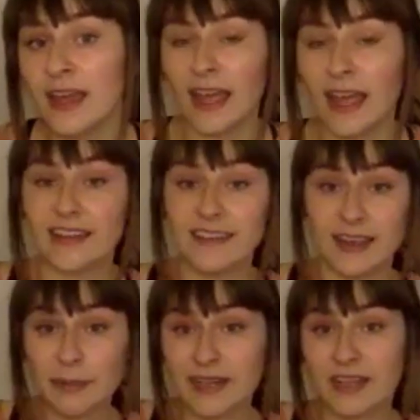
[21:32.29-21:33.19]
And
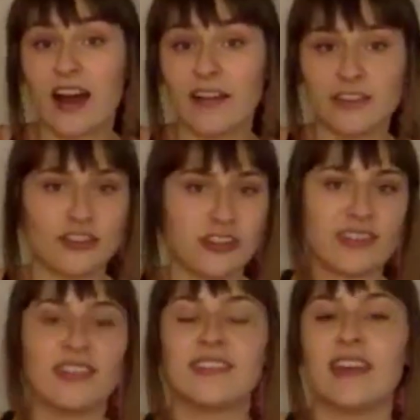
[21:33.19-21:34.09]
dampening off is just
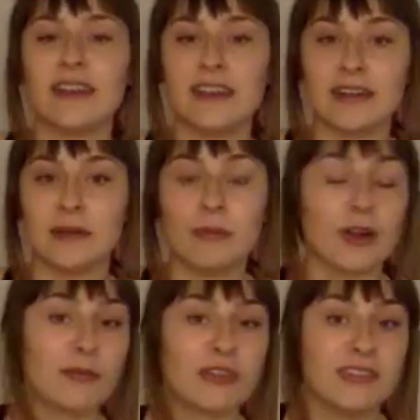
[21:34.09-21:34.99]
the sudden and
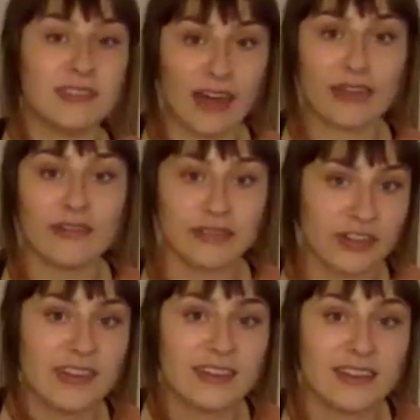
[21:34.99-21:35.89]
abrupt death of your
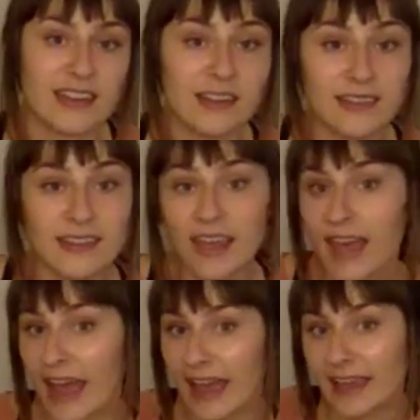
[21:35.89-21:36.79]
seedlings
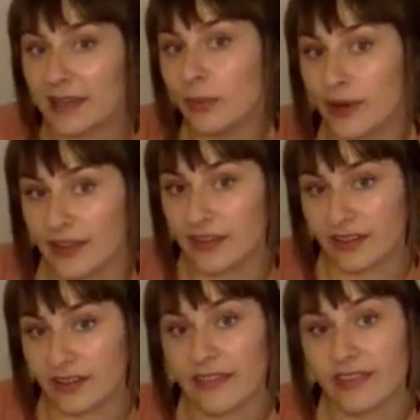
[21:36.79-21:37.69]
at any point in
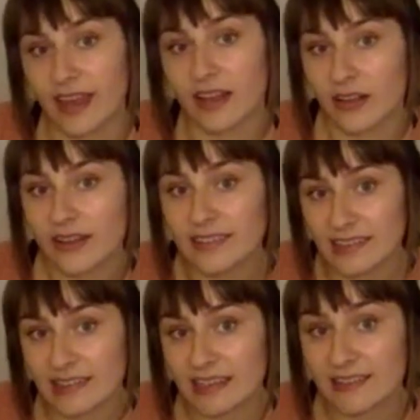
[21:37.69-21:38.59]
their life cycle as
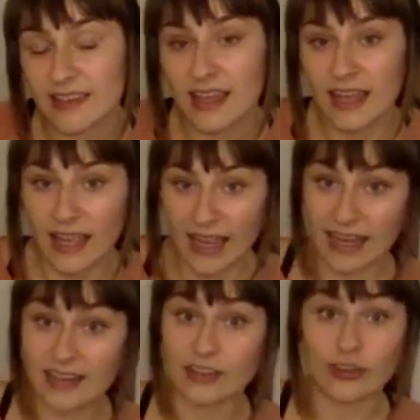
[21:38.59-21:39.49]
seedlings.
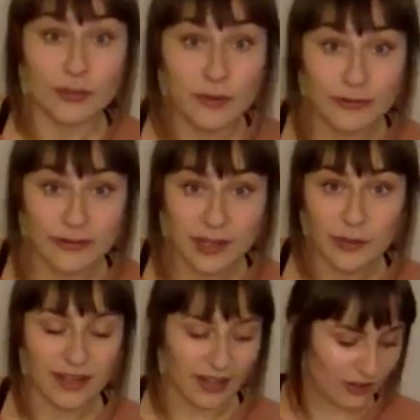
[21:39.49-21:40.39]
And it's super
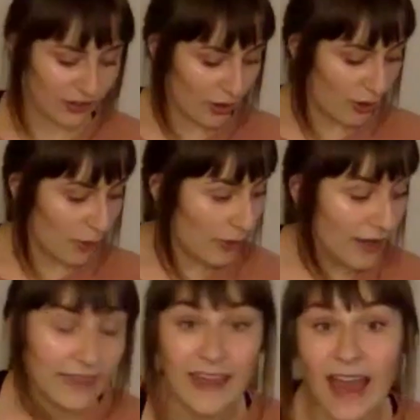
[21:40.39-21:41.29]
frequent. And so
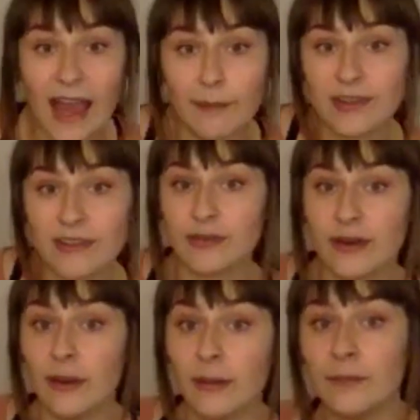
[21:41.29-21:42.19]
that happens
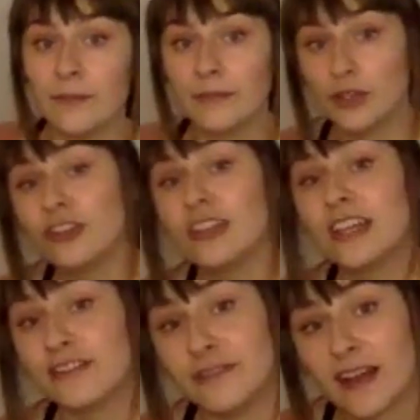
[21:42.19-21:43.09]
from usually a
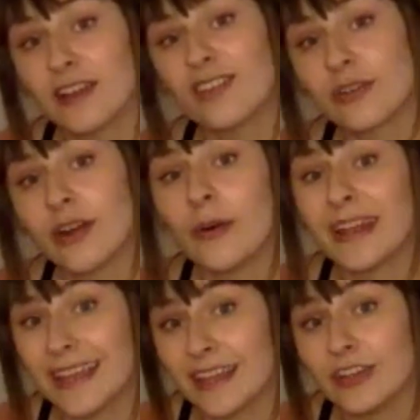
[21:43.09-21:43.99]
fungus growing
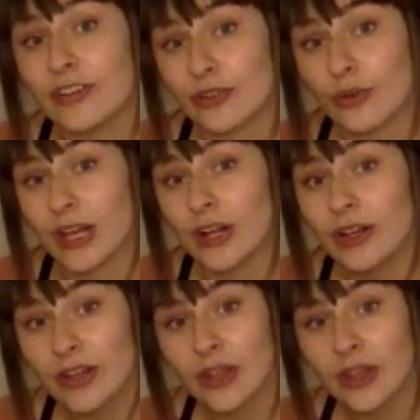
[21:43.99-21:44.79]
in your soil,